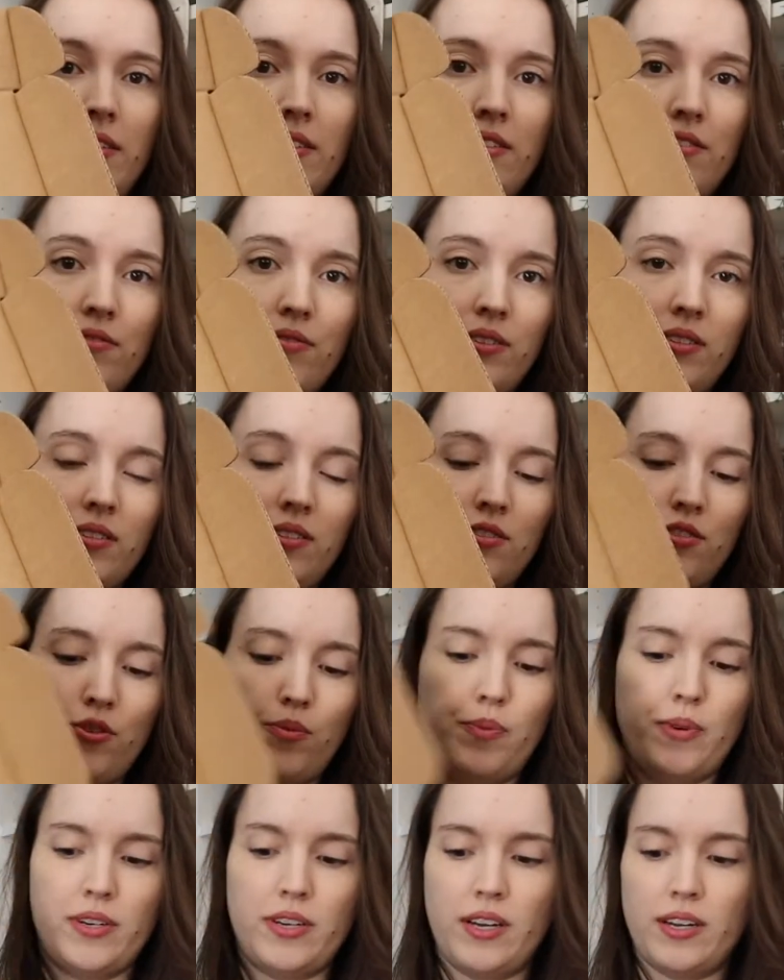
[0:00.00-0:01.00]
difference to
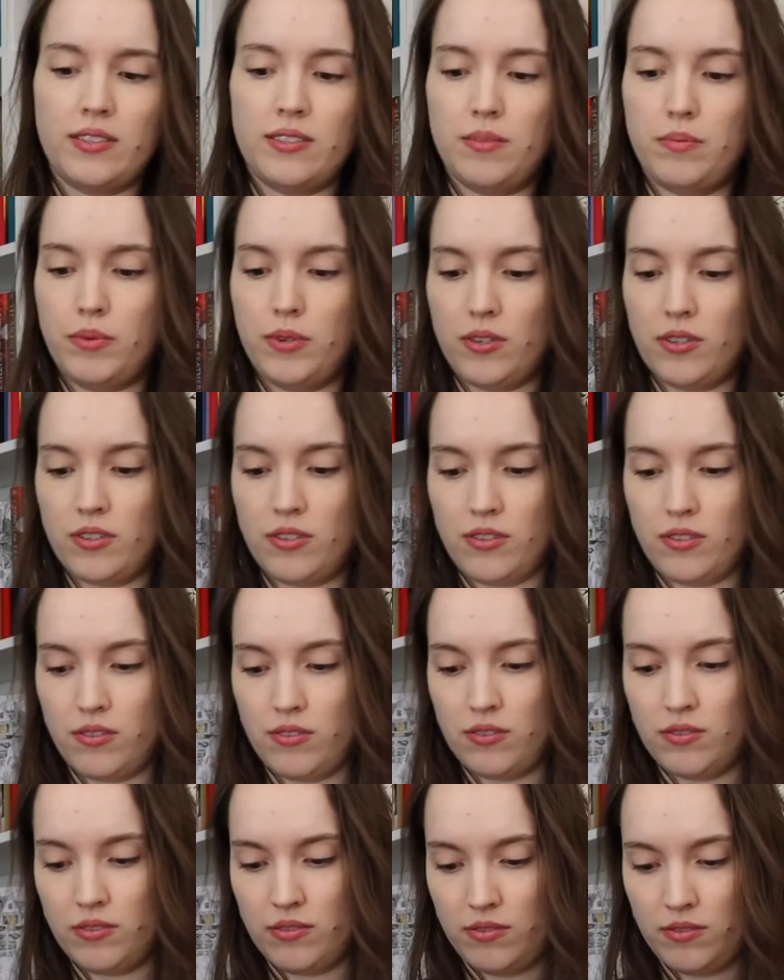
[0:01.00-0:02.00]
protect the book,
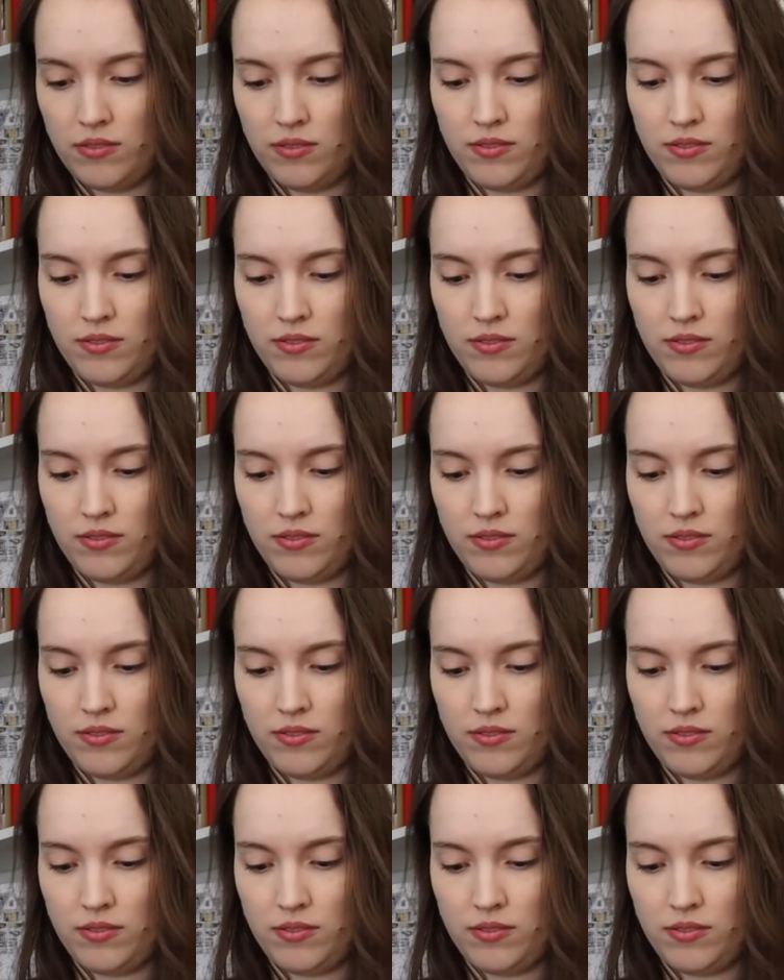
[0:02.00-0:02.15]
so